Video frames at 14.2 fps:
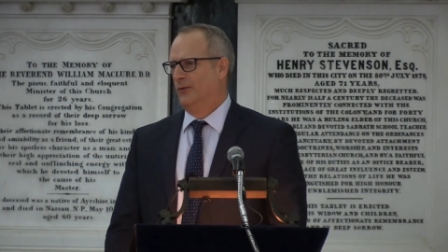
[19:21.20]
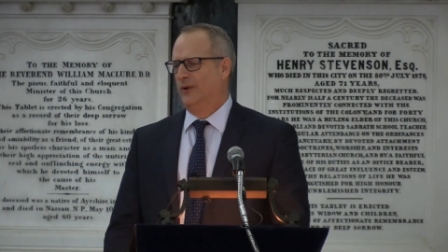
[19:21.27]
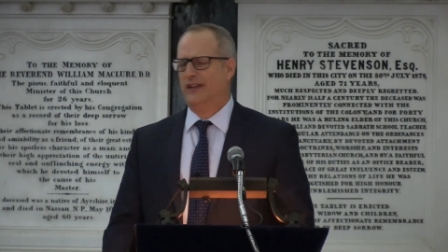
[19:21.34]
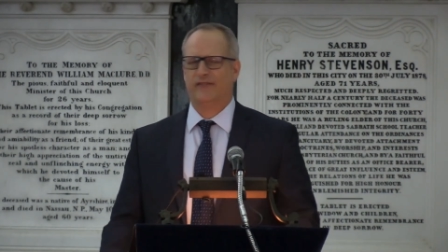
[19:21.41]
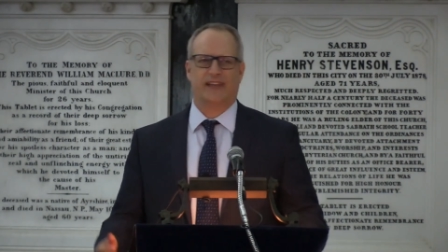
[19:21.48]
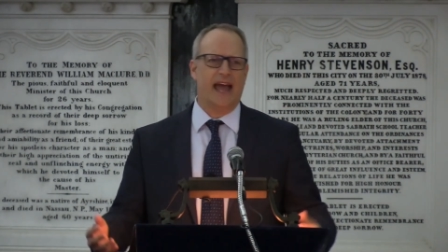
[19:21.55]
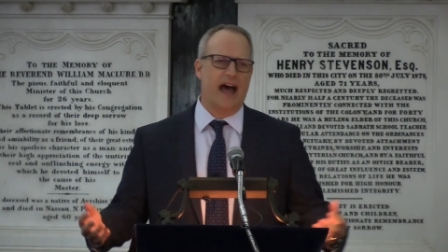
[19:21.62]

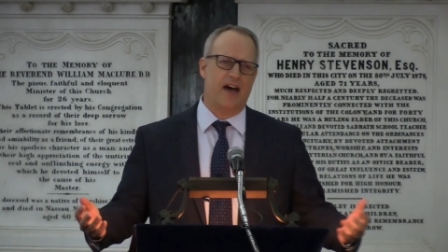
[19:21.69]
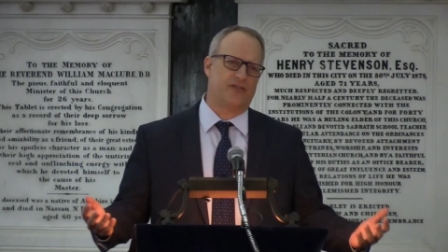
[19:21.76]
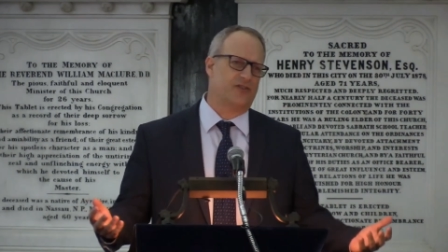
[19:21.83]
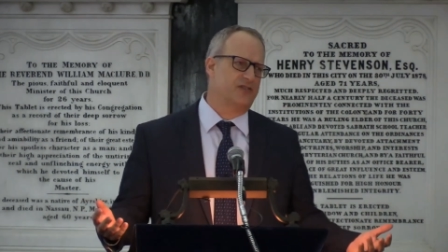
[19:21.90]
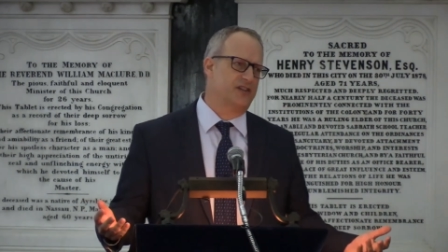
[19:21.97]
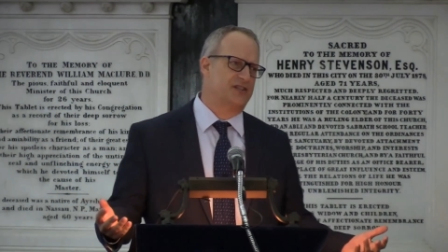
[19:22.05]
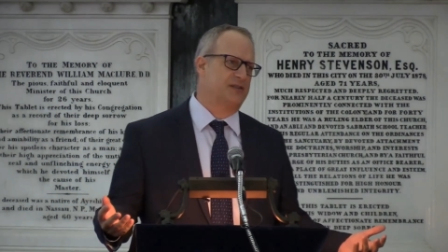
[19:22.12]
We have
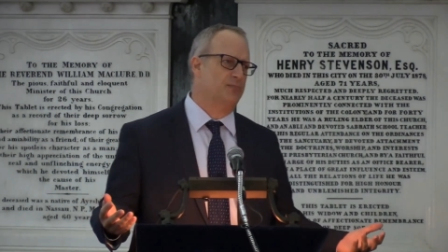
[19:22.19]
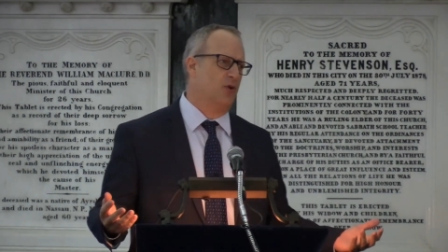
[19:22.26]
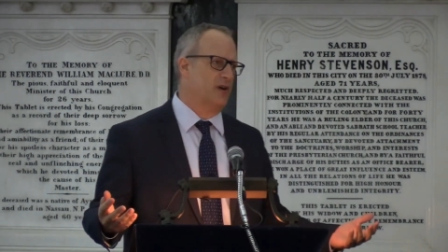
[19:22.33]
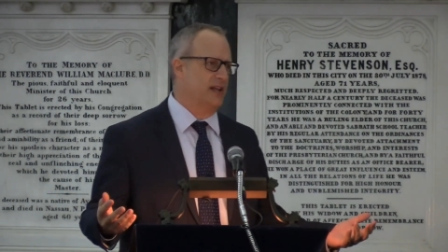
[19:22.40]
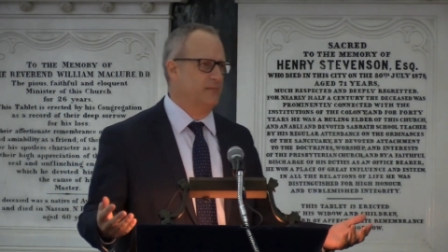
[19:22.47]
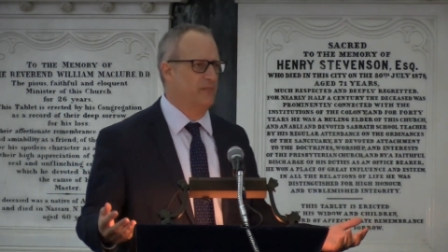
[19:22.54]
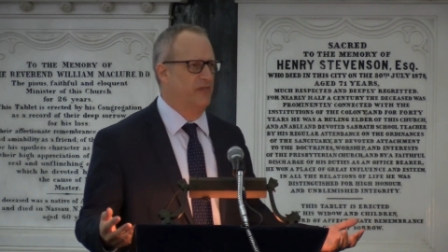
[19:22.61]
gathered this
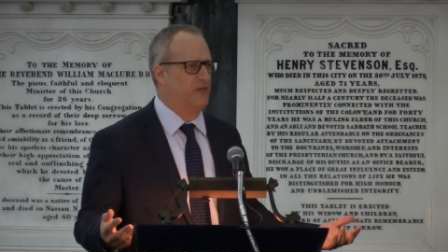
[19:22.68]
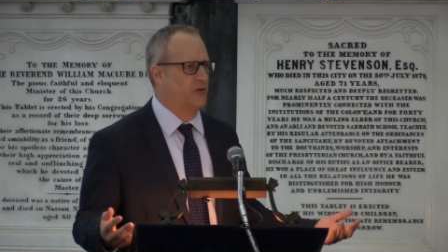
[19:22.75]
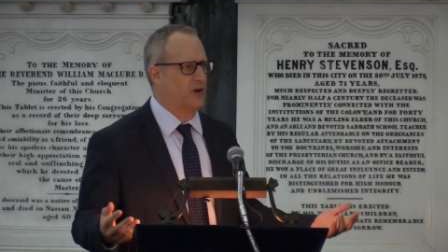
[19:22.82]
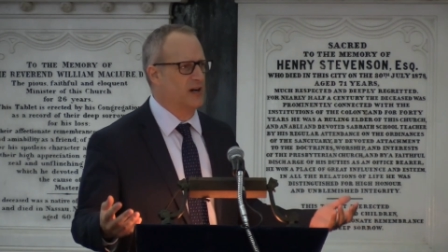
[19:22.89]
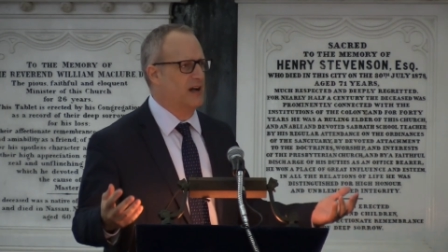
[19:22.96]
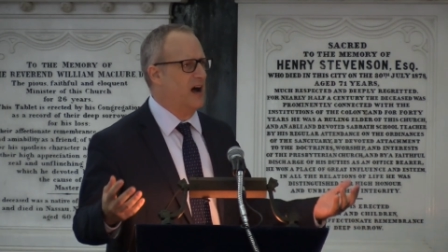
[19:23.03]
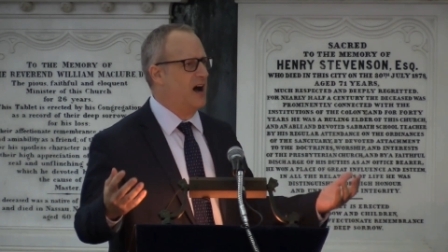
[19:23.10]
morning
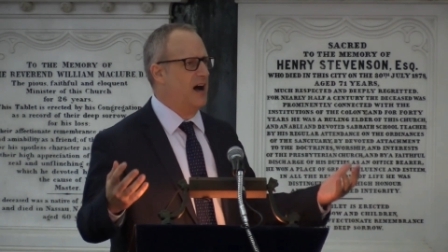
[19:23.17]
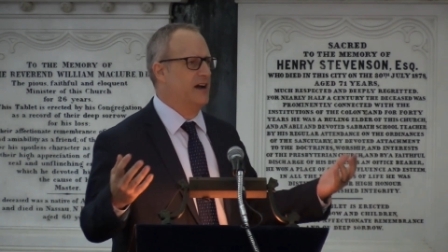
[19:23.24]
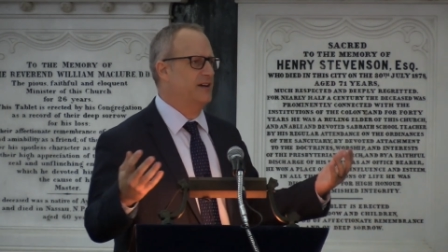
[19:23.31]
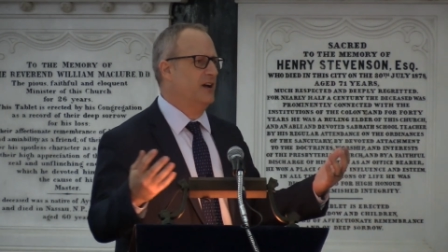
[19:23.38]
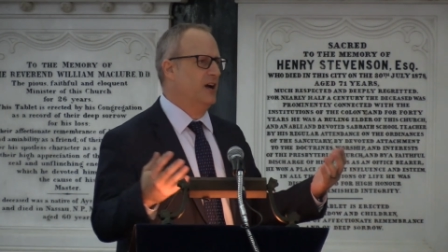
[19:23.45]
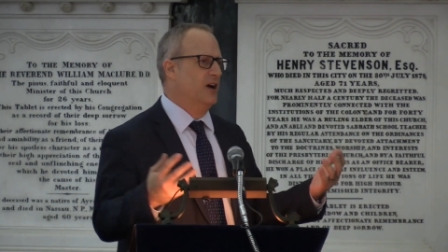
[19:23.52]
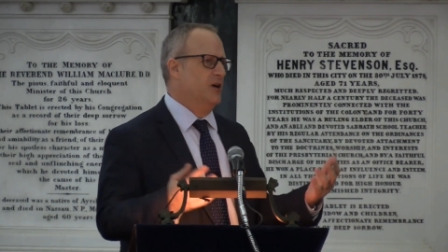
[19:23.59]
before a
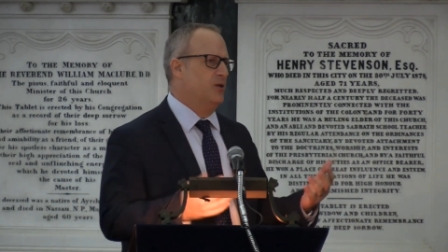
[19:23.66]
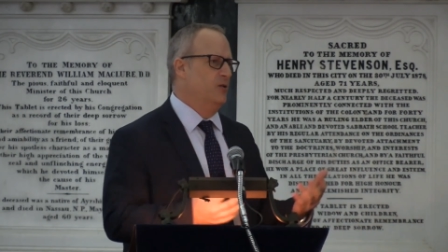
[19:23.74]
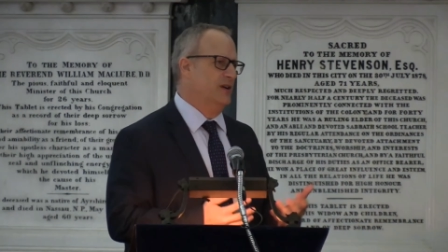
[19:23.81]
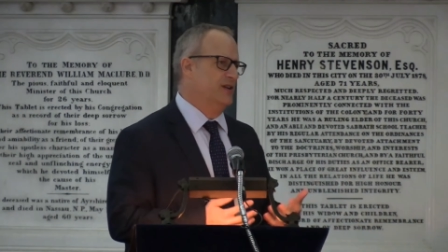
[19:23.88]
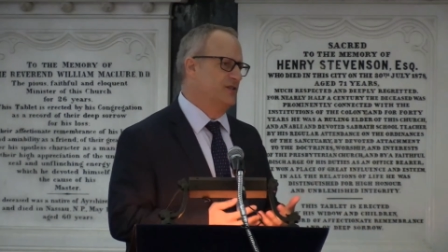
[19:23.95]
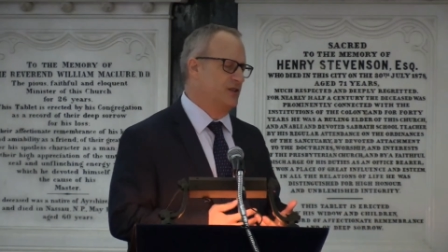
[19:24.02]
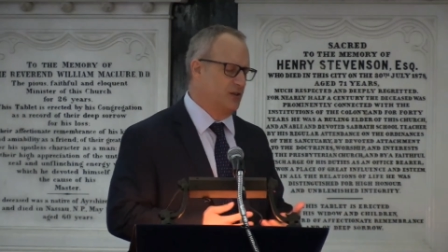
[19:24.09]
God
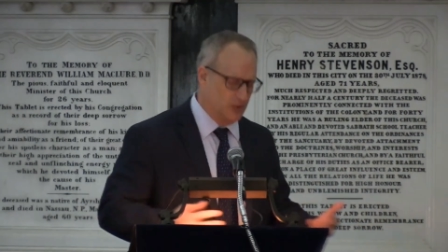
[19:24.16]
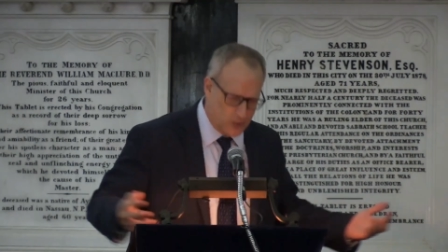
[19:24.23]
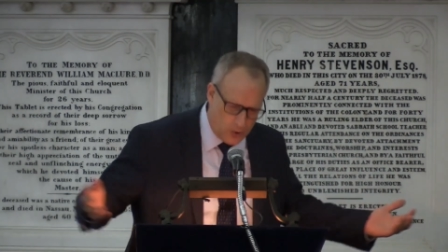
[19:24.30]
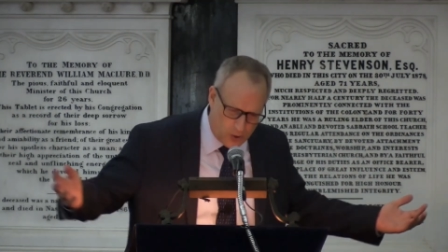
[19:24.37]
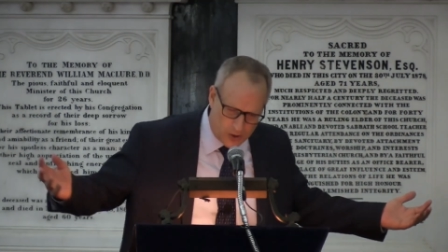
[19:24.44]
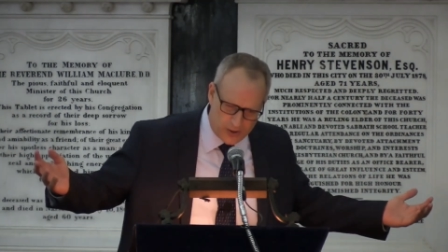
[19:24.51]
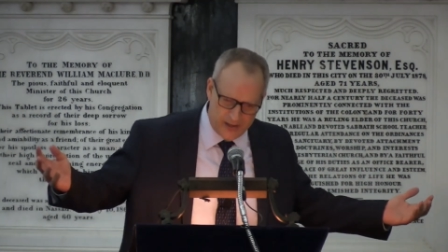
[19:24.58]
who is
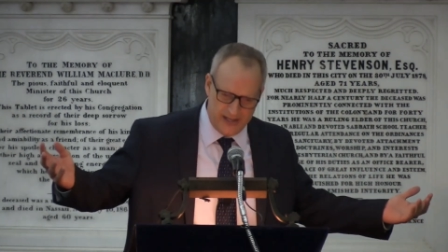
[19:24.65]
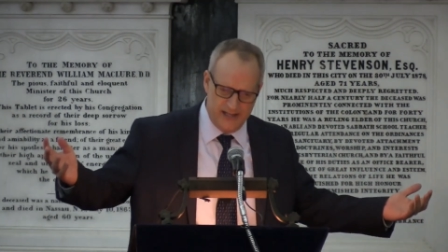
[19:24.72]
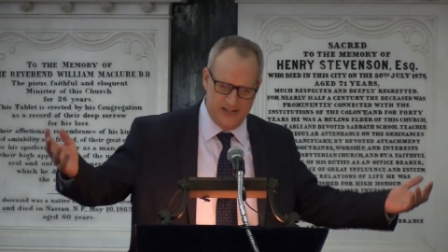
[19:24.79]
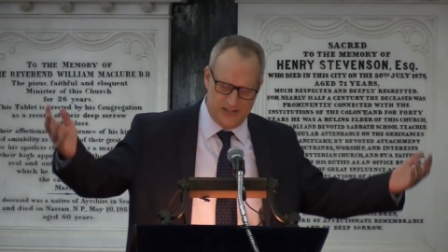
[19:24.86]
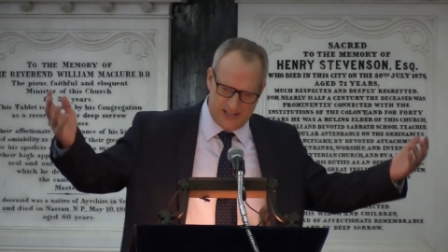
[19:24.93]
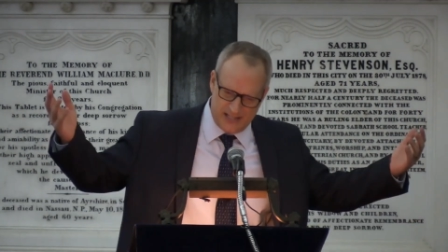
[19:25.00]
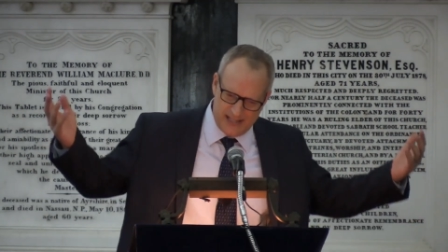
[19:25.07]

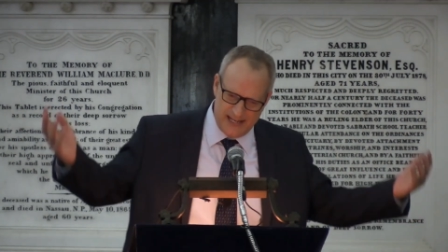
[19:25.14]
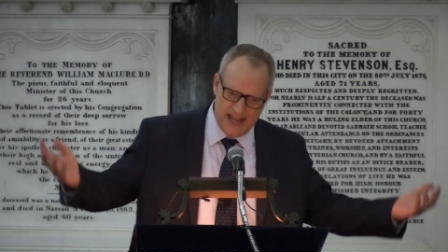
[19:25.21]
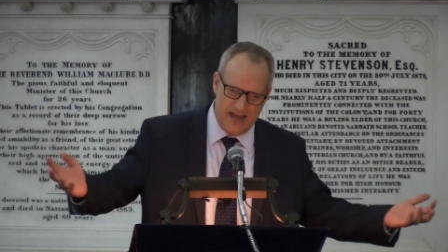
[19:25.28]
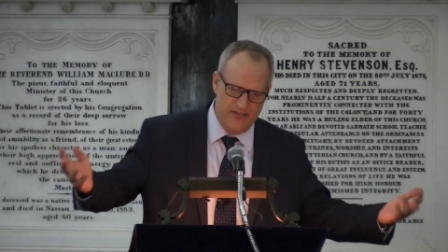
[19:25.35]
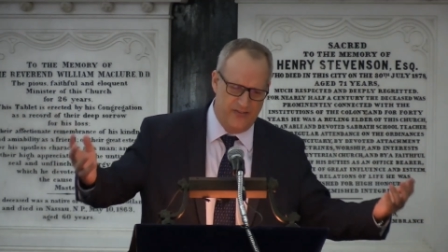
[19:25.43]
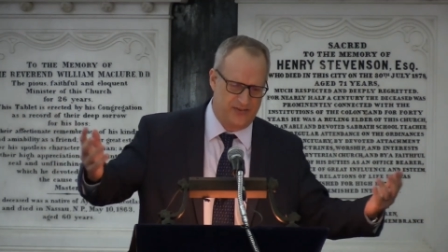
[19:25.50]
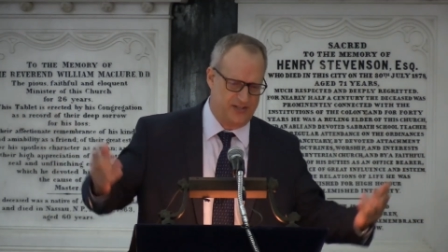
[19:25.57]
glorious to the
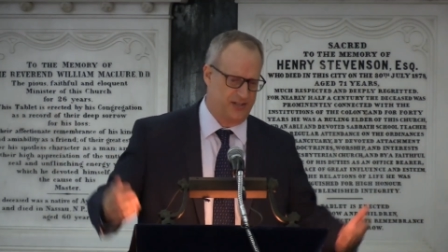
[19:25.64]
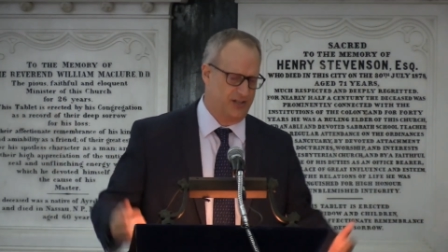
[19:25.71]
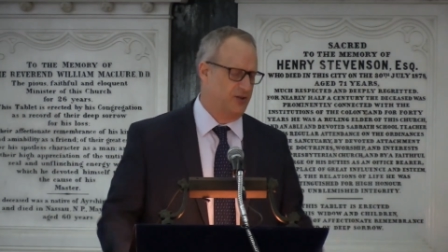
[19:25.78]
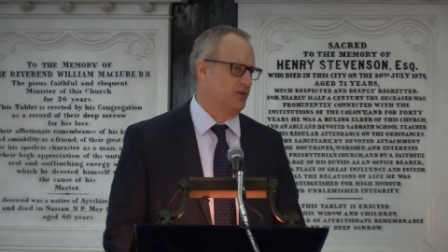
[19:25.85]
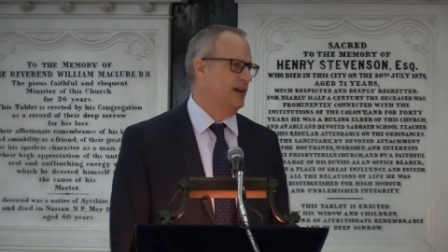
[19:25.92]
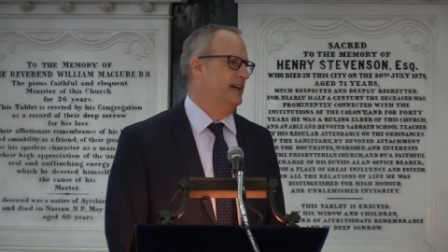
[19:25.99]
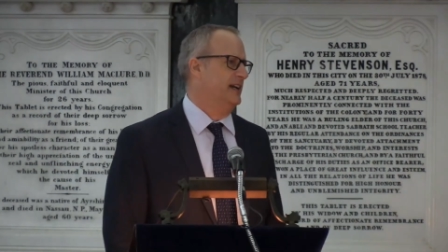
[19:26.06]
nth
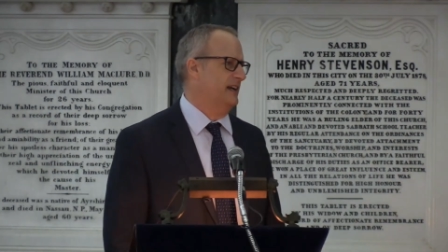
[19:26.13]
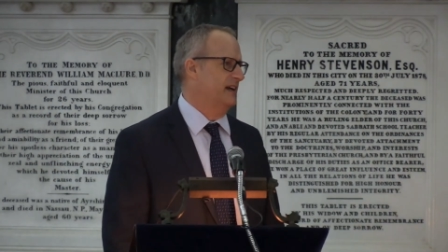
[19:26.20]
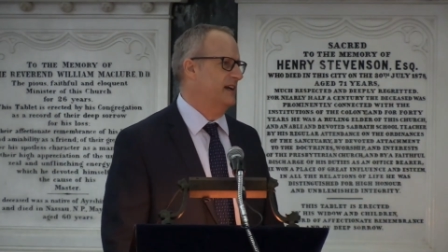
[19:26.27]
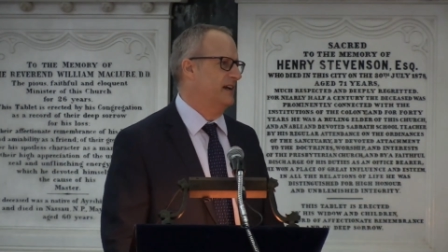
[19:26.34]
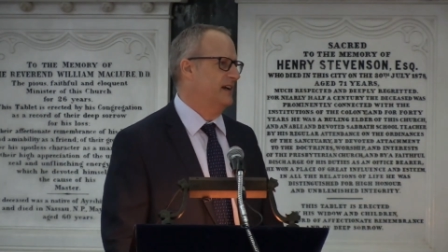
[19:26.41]
degree.